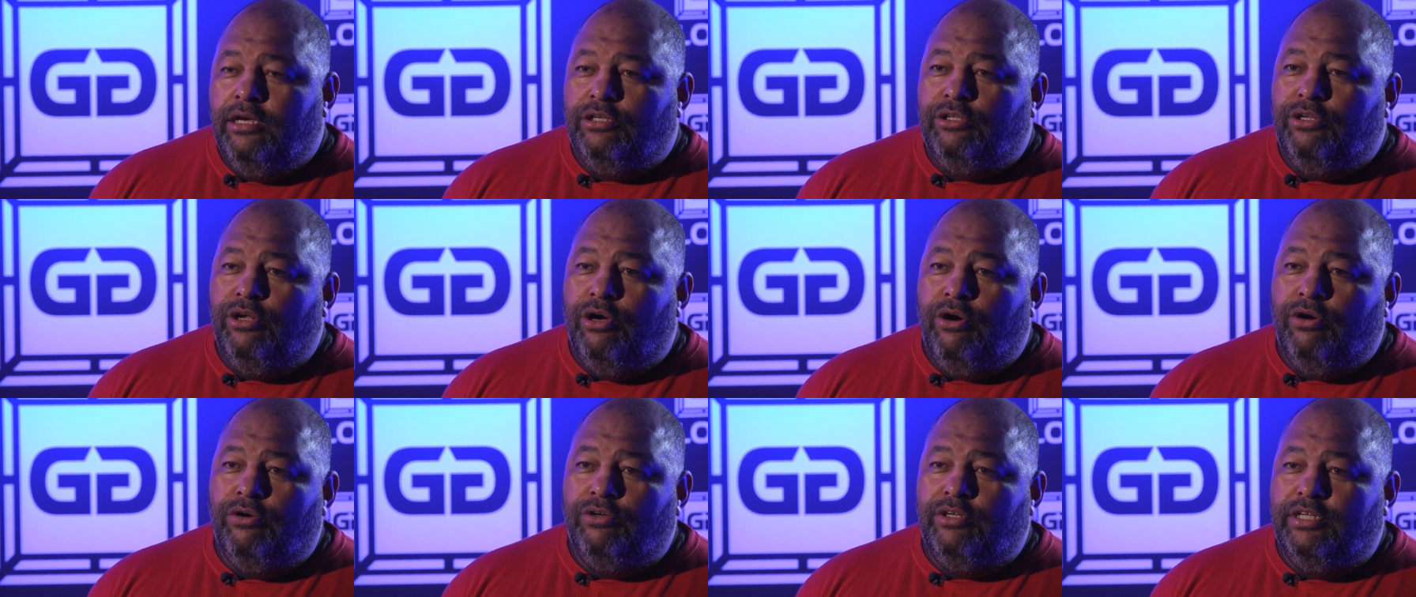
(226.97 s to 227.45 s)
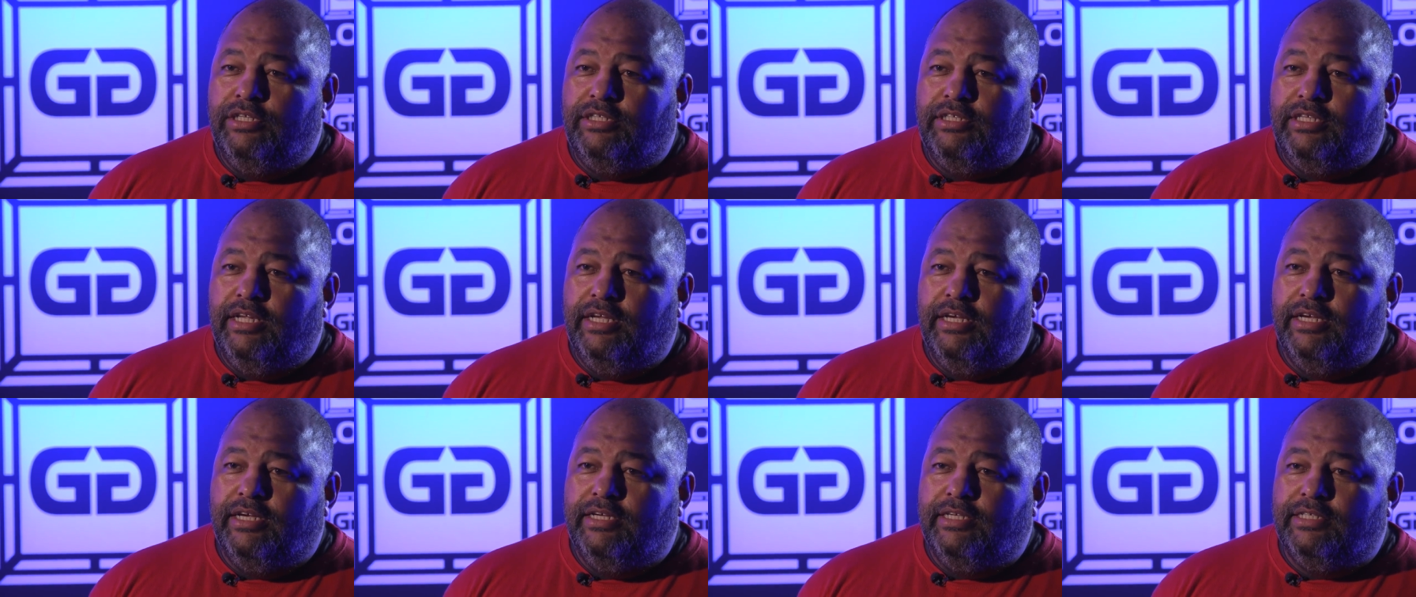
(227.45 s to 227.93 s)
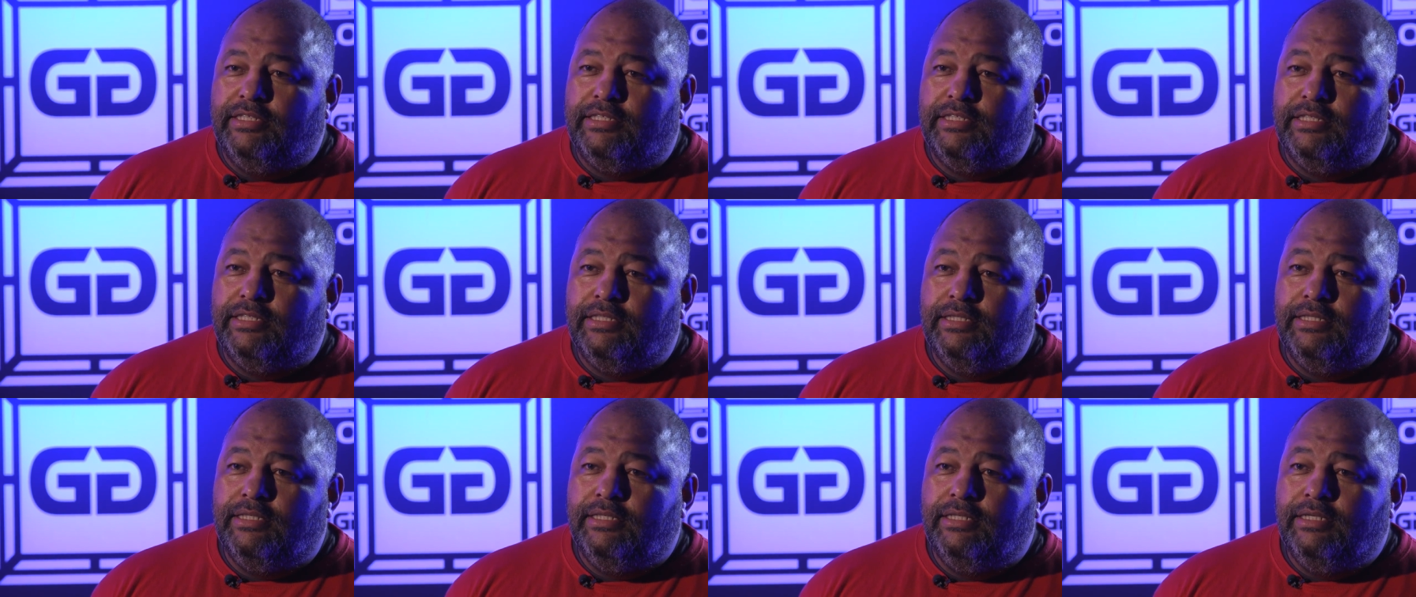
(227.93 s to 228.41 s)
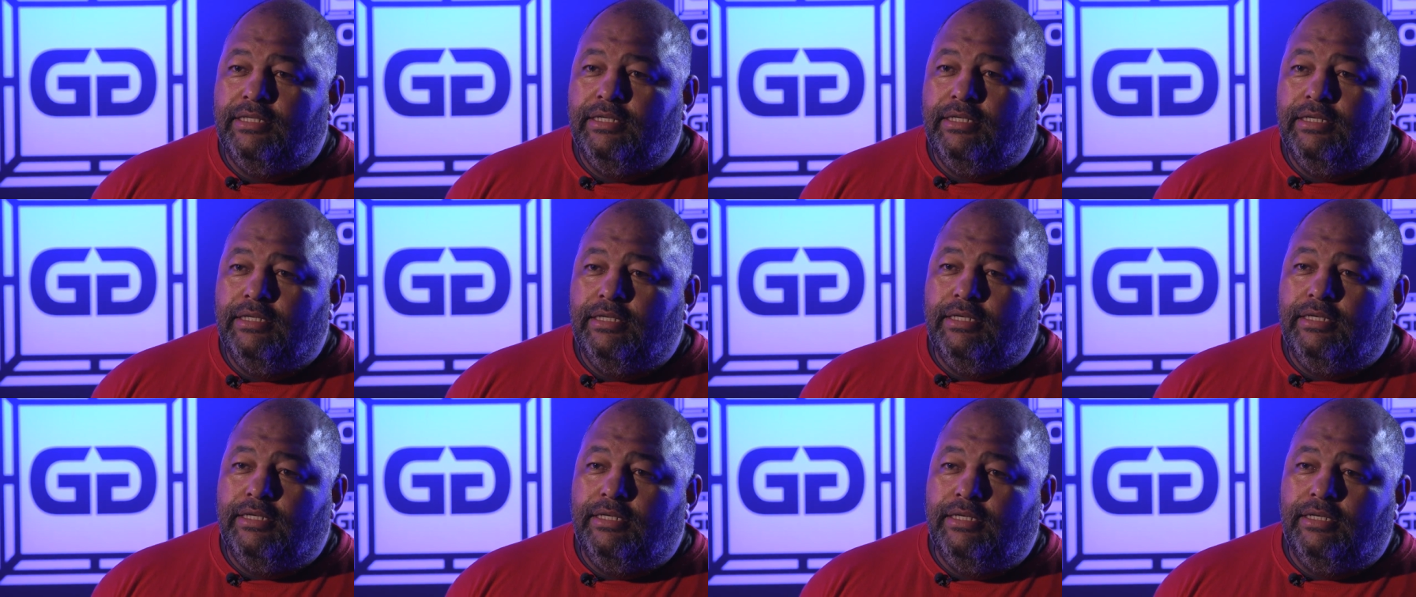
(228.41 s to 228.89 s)
The only thing is
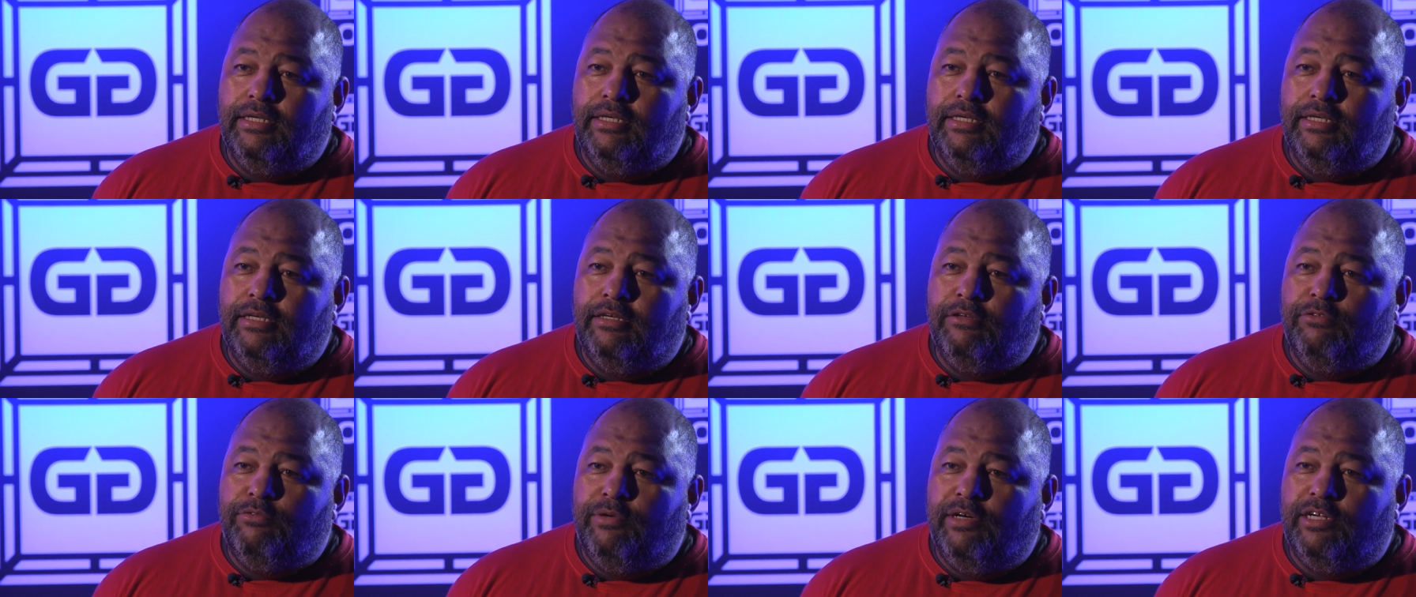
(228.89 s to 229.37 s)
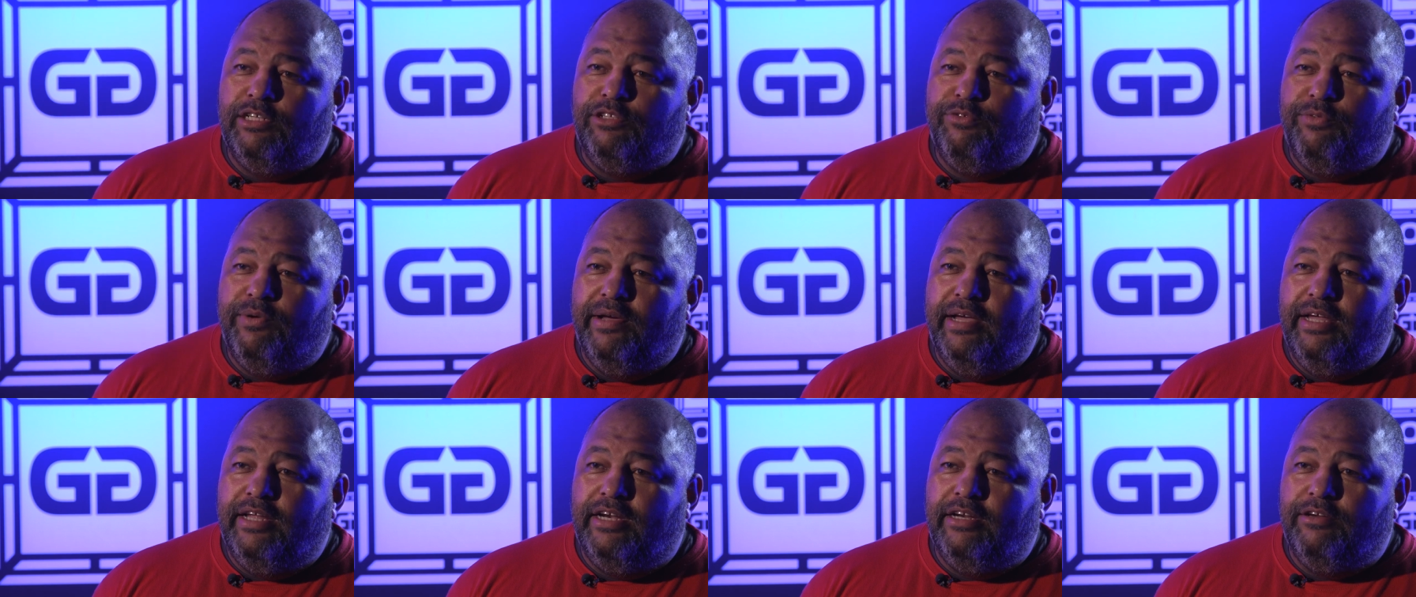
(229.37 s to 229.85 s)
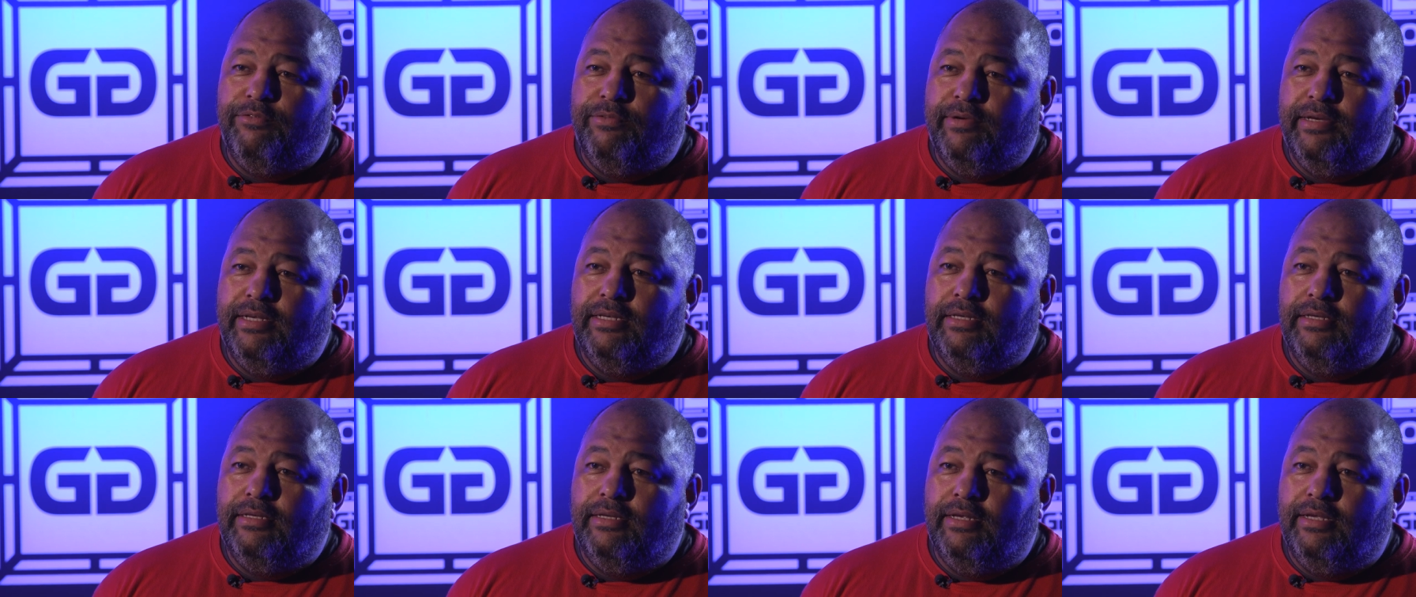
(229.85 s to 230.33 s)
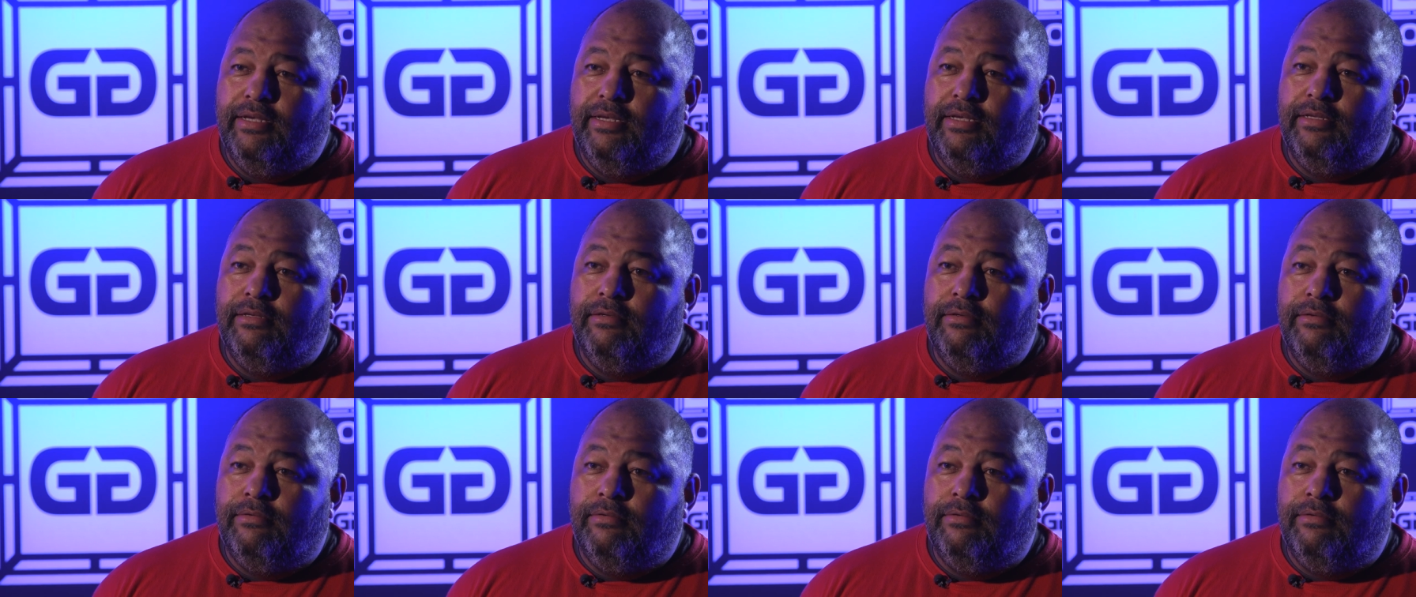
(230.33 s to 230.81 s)
uh, what, where and when
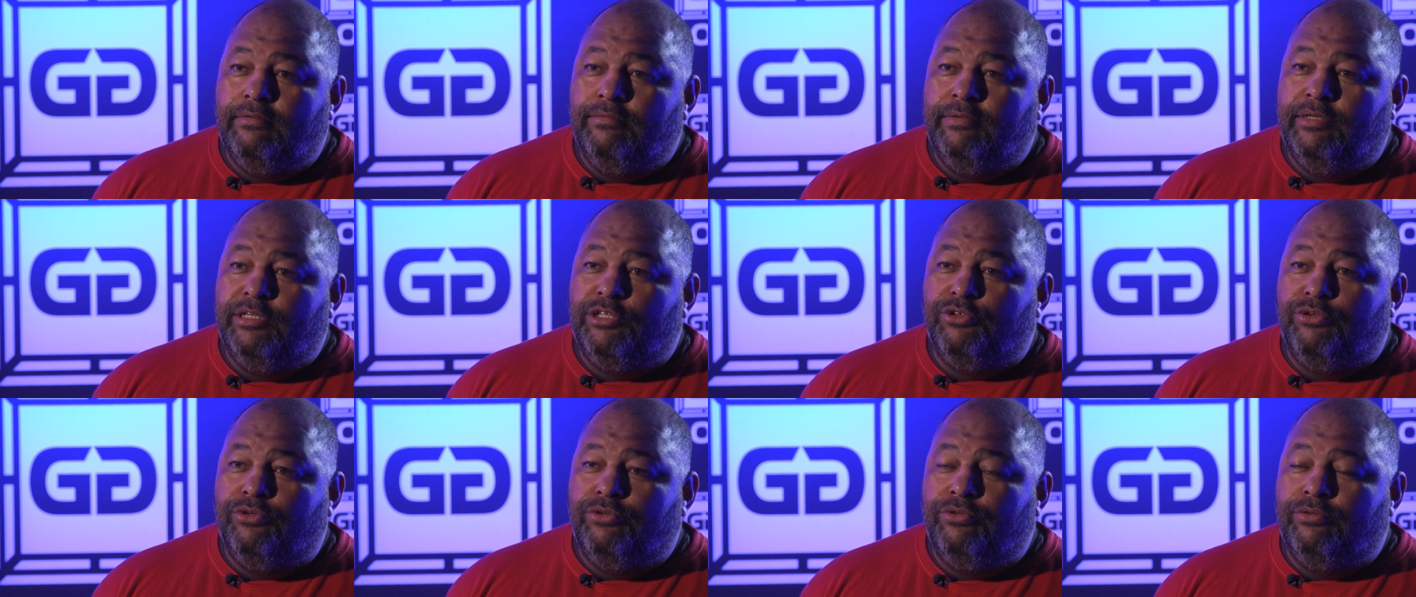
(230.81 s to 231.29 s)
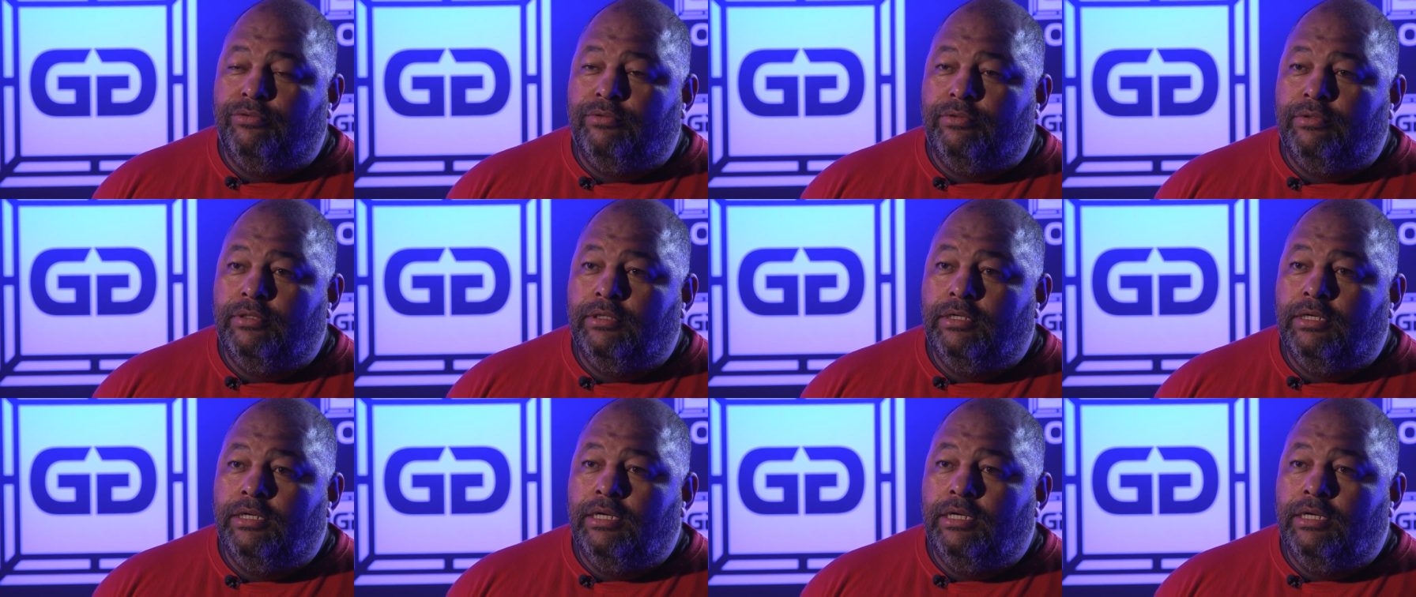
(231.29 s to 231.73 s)
and with who.